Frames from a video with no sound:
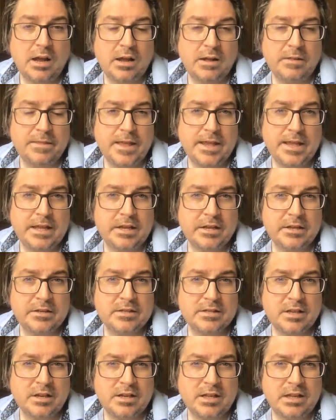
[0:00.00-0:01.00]
They can
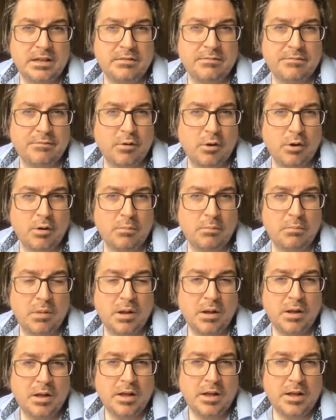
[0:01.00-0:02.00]
study from
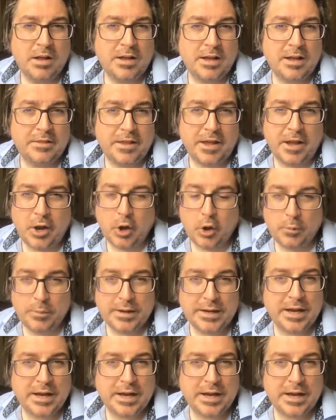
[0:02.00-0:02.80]
their home in